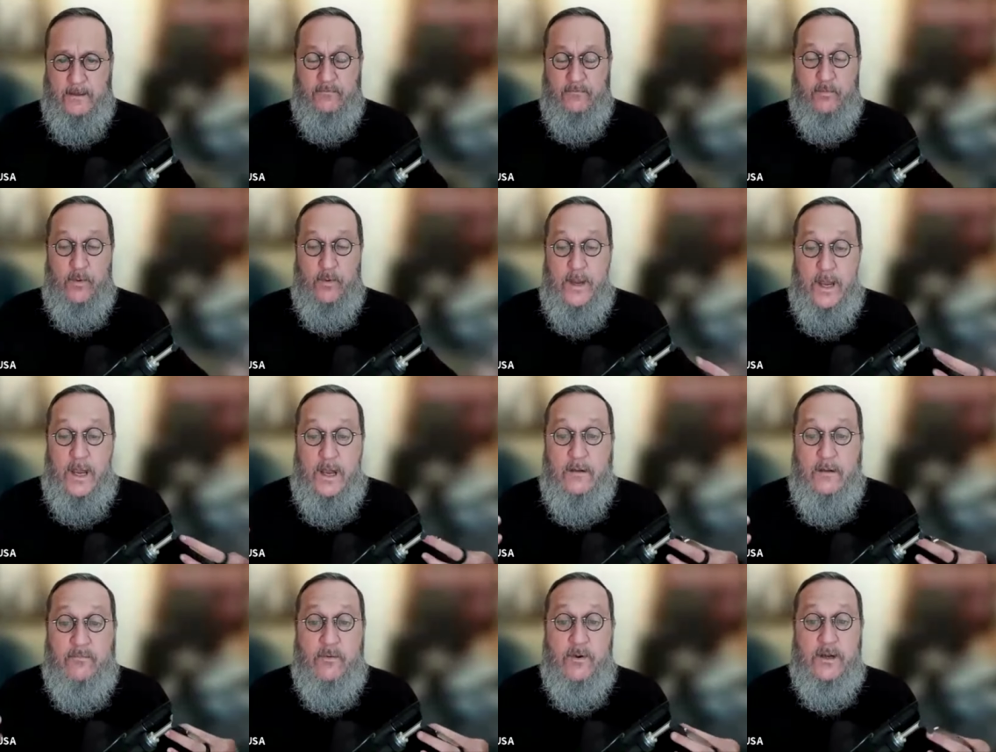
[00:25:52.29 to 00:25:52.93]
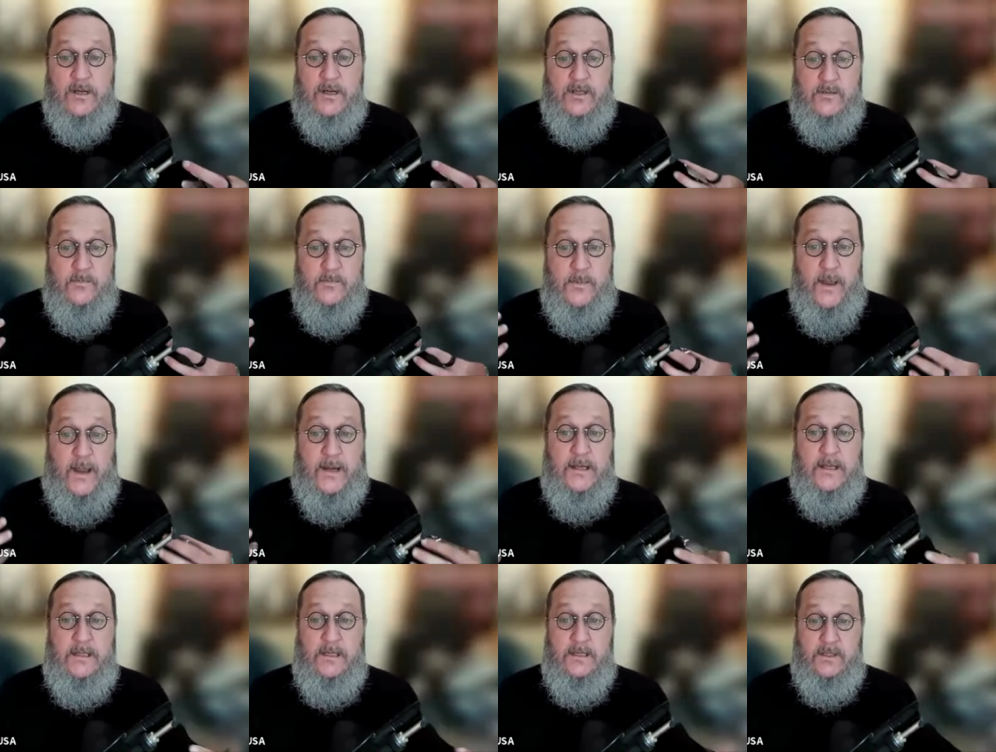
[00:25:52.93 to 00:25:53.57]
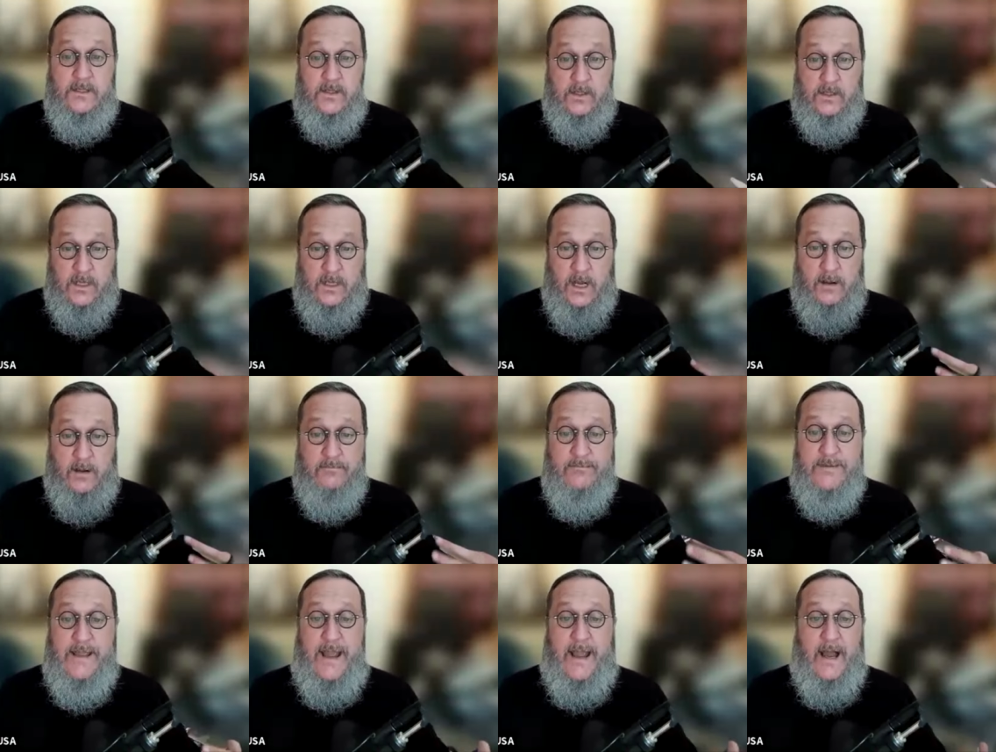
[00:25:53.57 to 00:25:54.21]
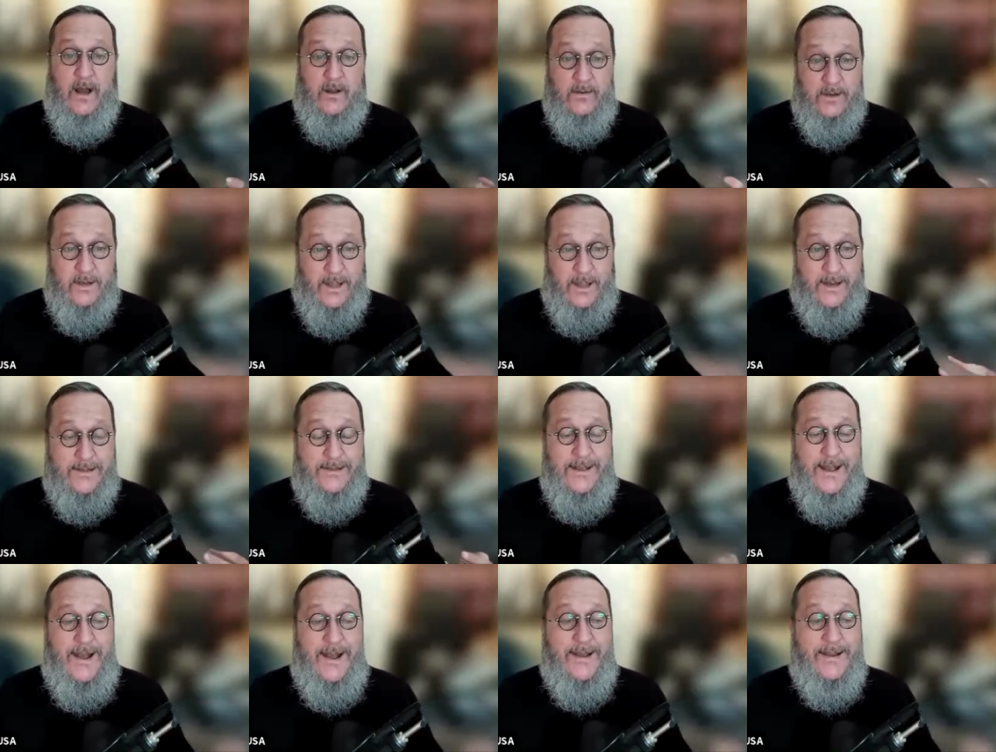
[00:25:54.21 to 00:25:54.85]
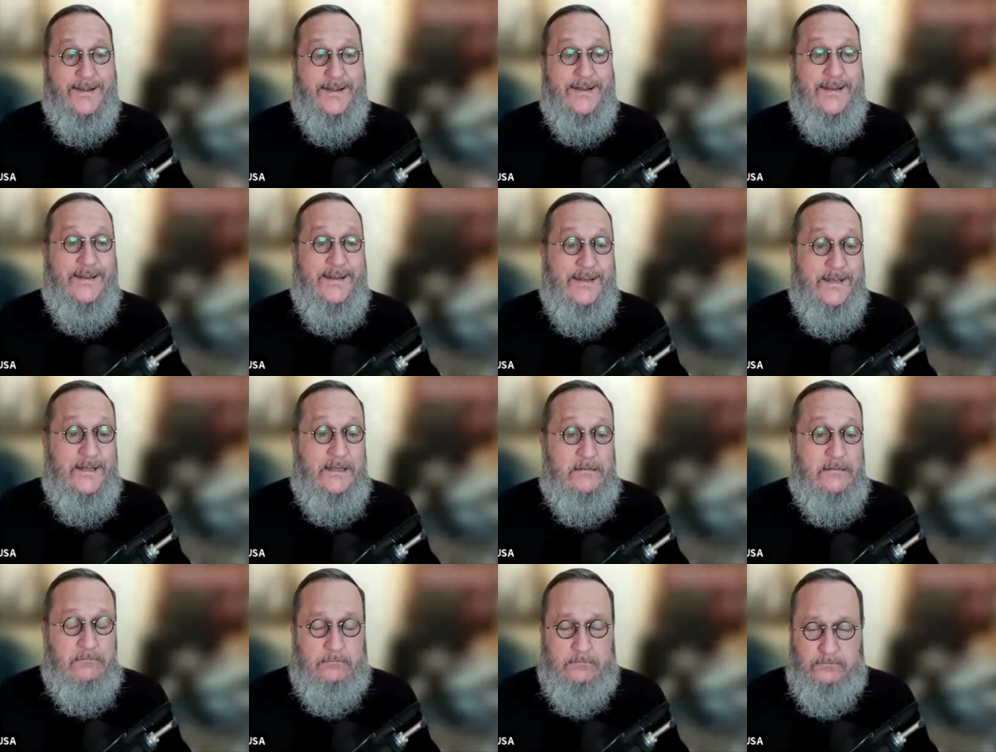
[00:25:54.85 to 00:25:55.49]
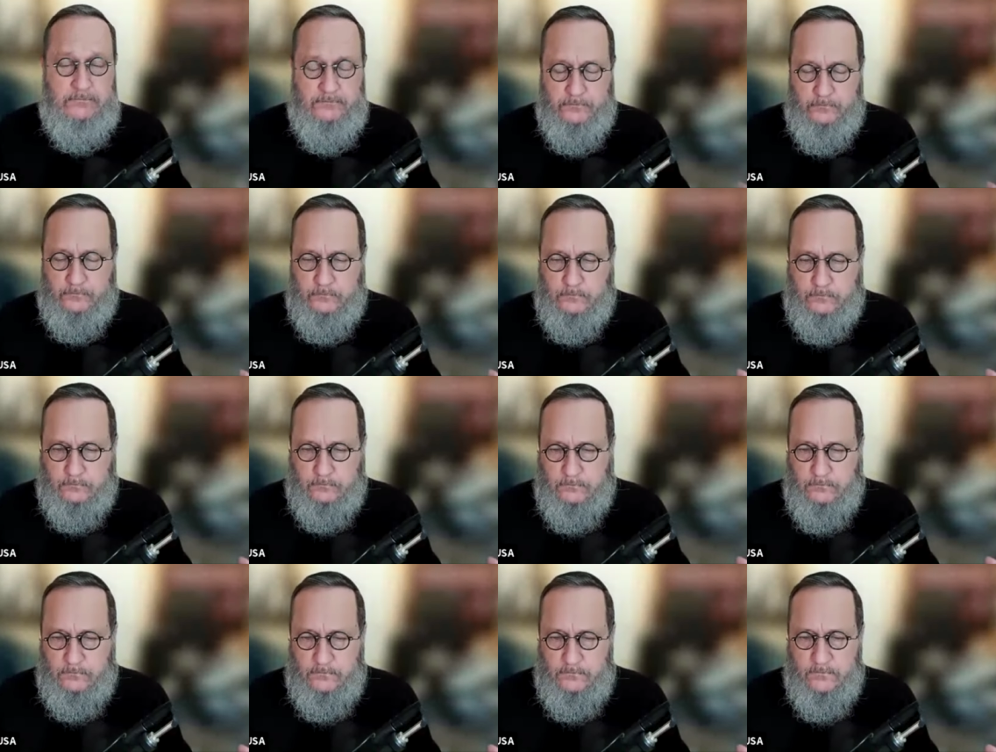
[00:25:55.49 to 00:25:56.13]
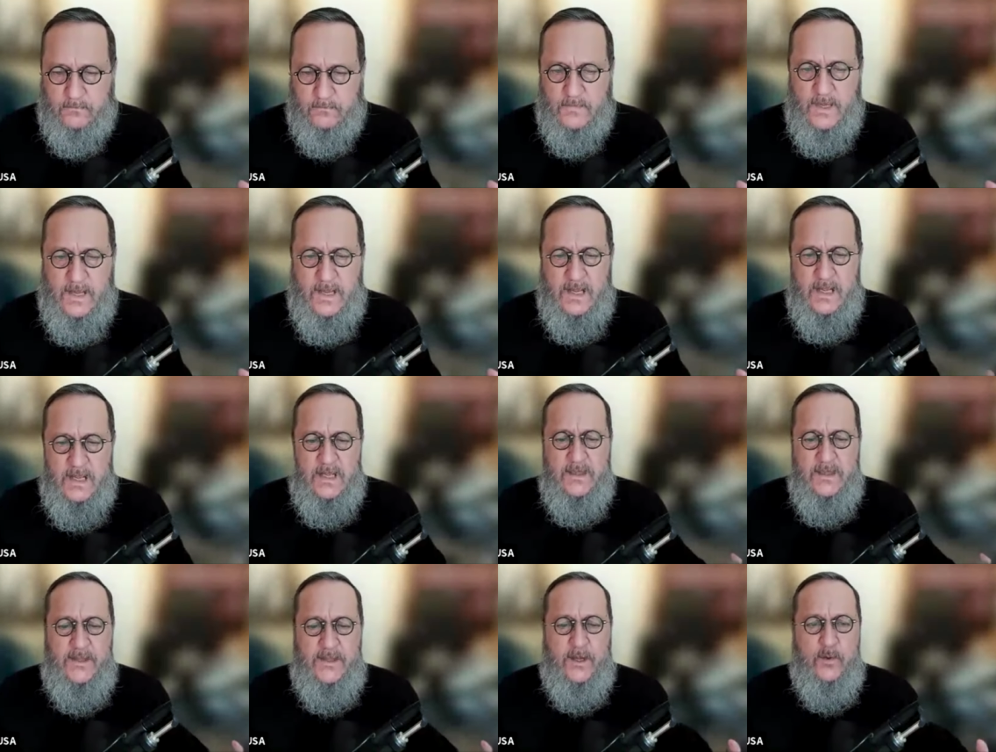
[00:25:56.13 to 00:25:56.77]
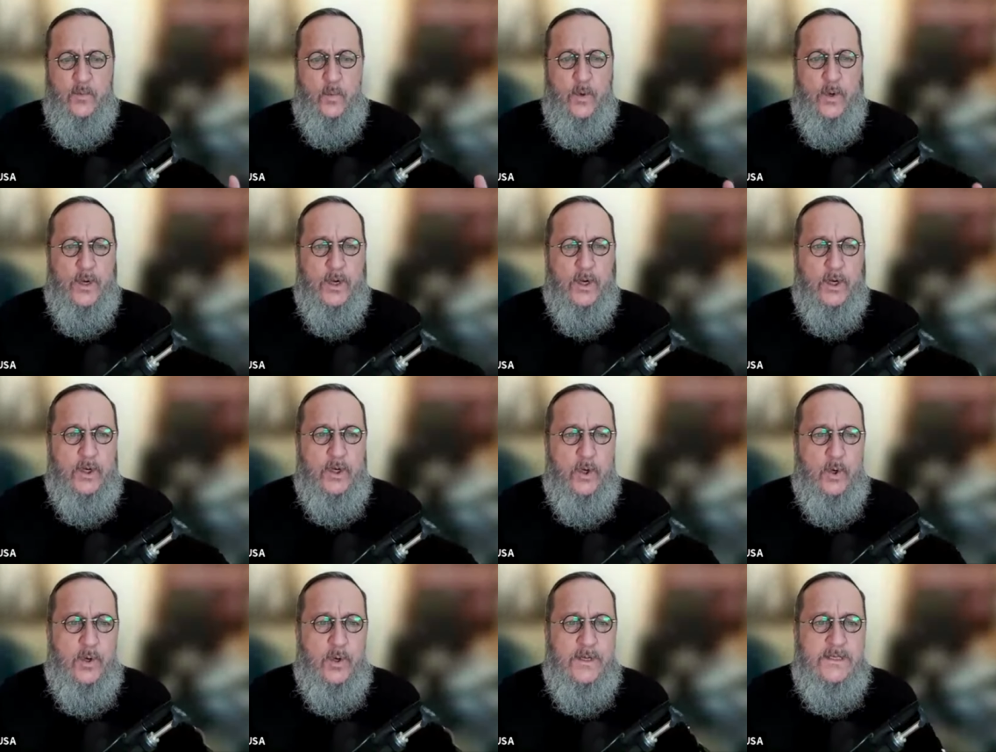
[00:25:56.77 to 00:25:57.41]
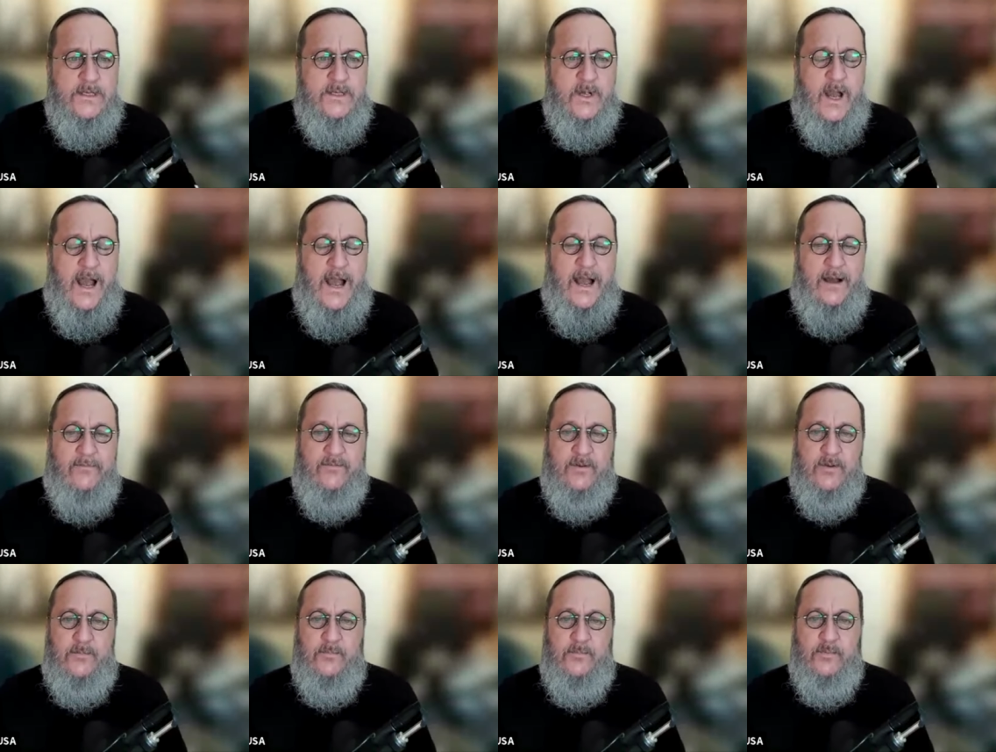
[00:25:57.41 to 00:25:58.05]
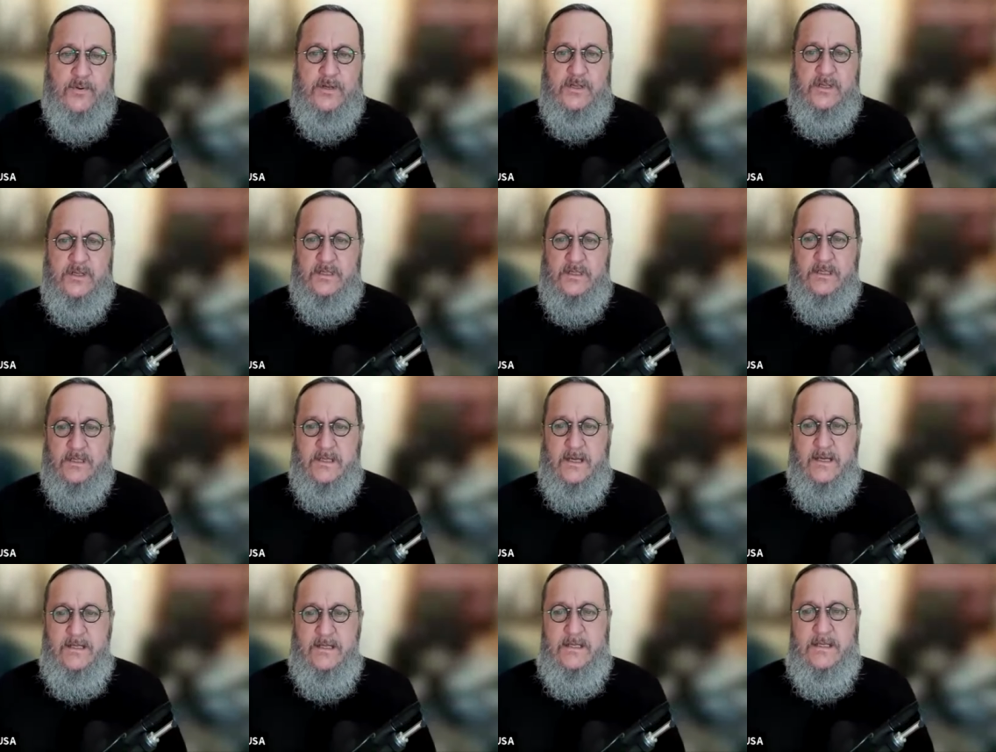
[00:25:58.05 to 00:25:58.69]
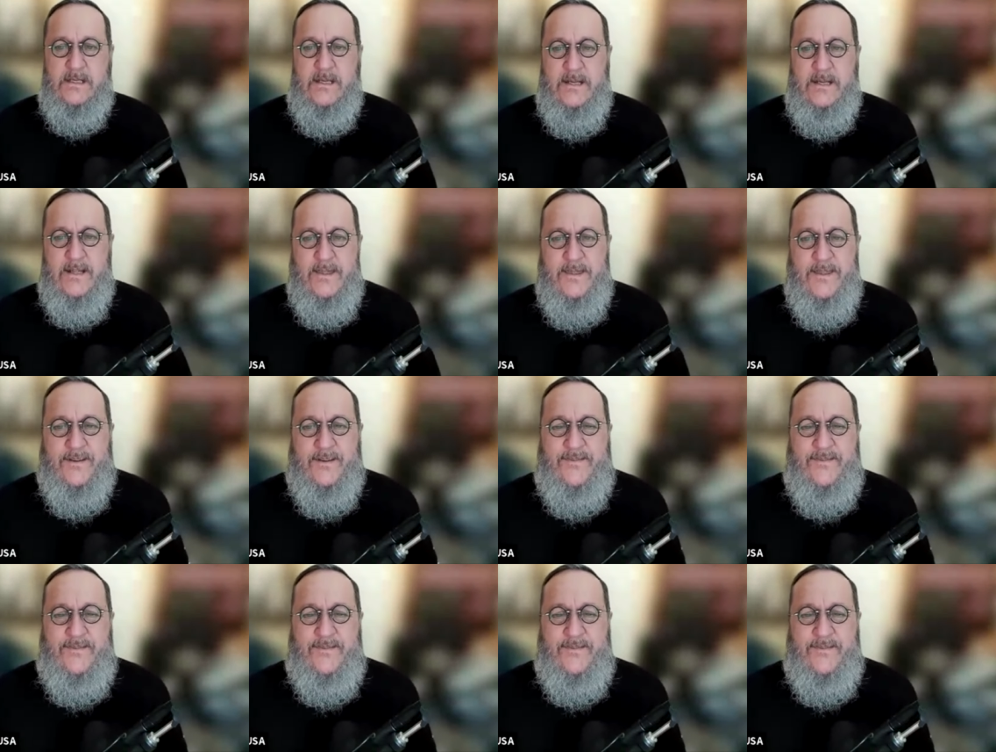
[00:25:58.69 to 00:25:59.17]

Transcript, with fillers: we ever expect it to come down like that again, then we're going to have to present the